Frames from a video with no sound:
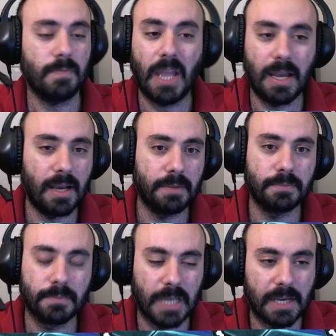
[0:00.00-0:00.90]
I
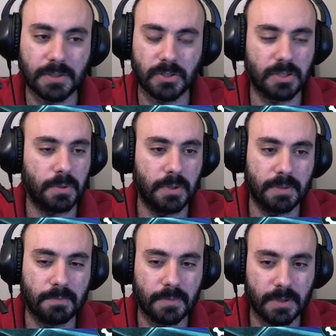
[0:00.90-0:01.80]
also just threw
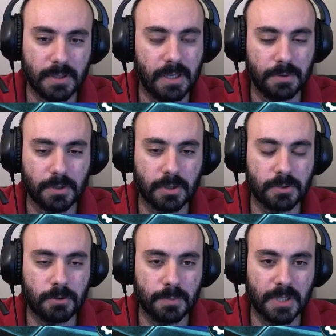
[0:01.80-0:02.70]
in the good
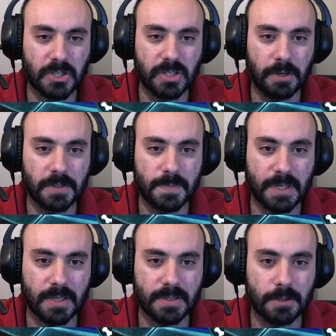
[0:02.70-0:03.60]
troop legendaries
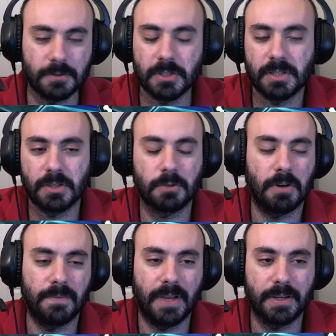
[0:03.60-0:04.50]
because they're just such
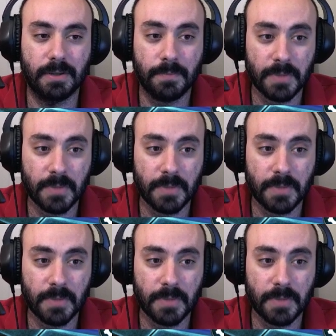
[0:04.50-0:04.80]
great value.